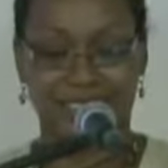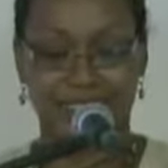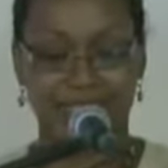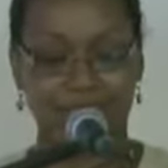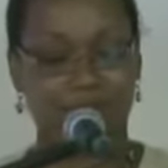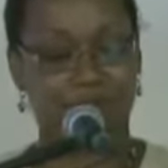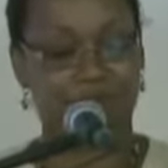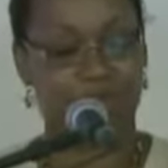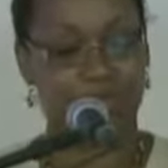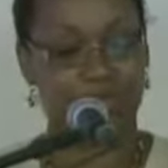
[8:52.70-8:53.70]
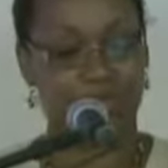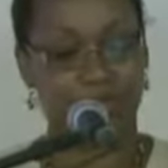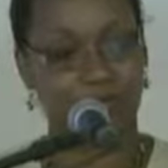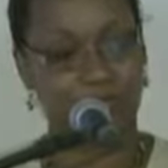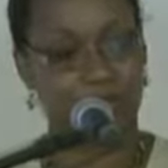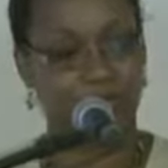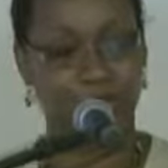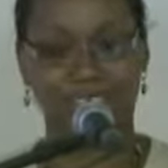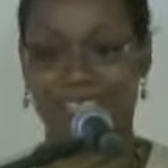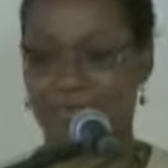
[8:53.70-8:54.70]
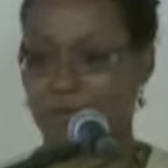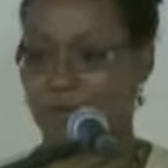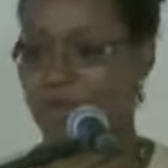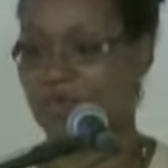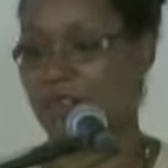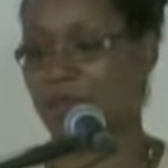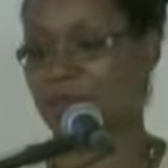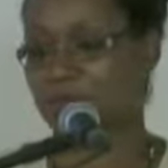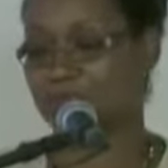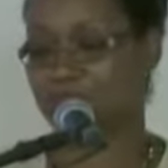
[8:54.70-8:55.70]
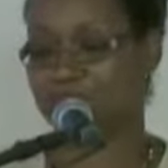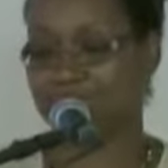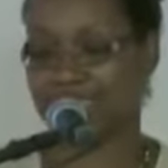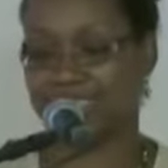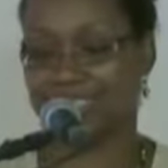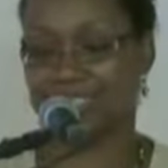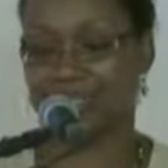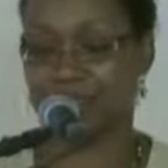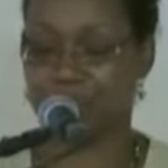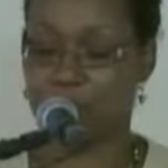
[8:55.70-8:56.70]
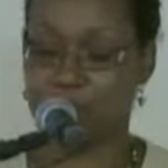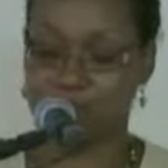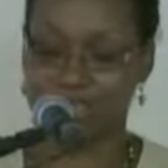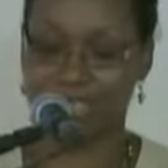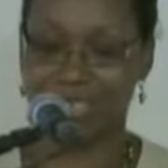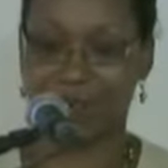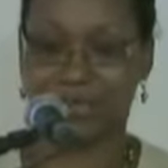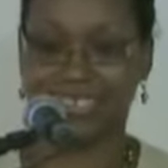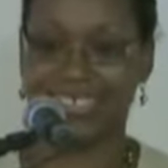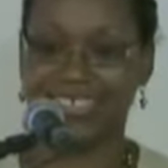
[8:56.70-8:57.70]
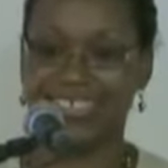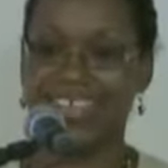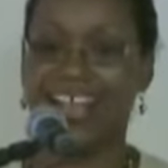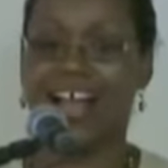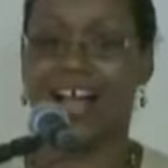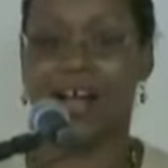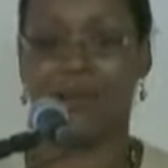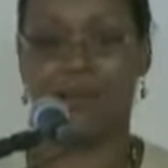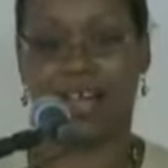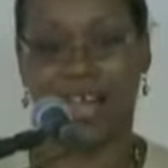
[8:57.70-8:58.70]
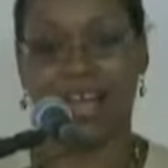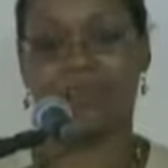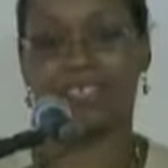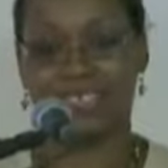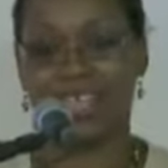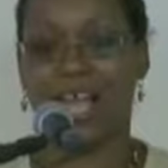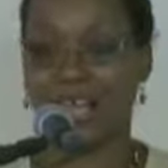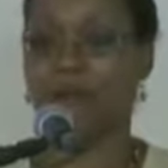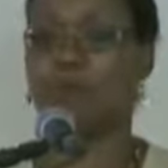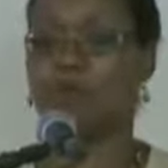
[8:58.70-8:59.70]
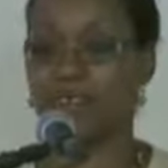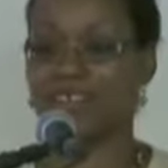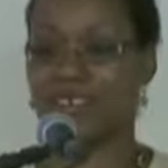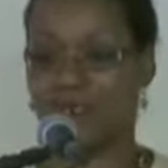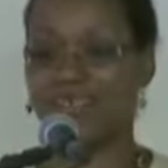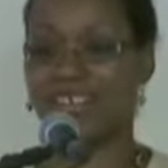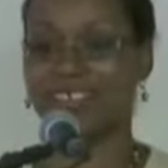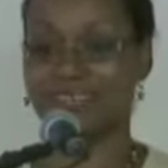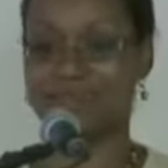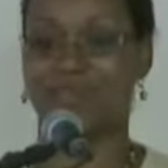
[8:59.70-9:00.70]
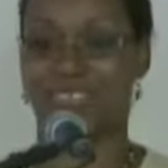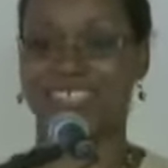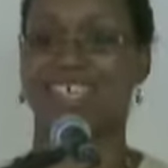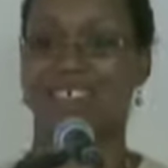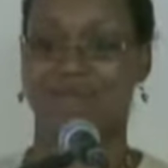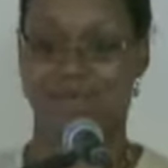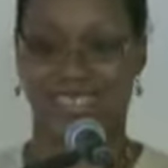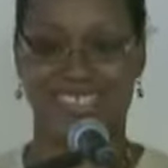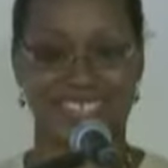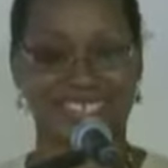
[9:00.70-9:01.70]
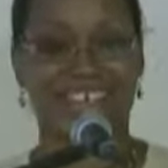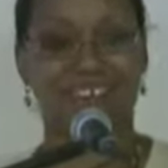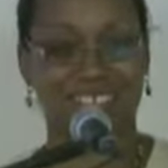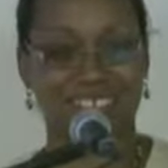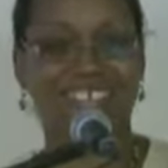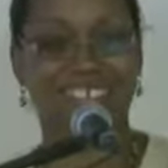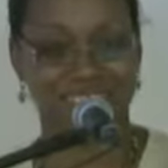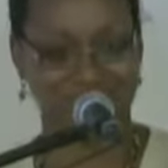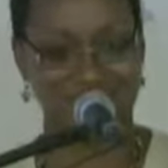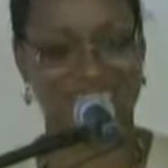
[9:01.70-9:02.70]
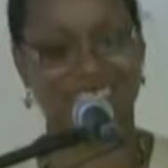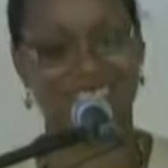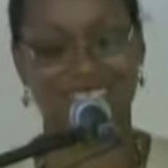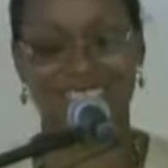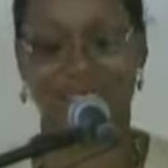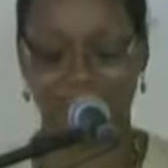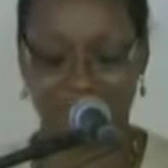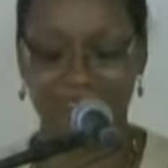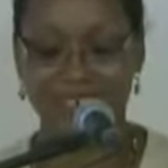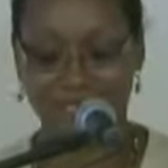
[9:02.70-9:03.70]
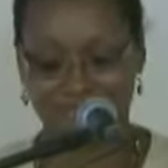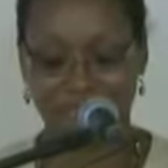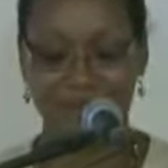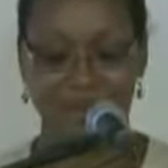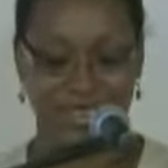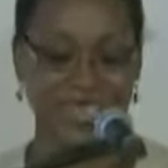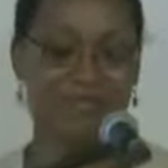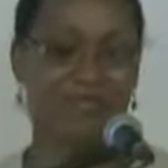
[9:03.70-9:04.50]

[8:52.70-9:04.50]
to be fair to both, to Patricia in particular, I have to say I am aware now that Moodle does more things, having done her training course, and I'm encouraged to do more things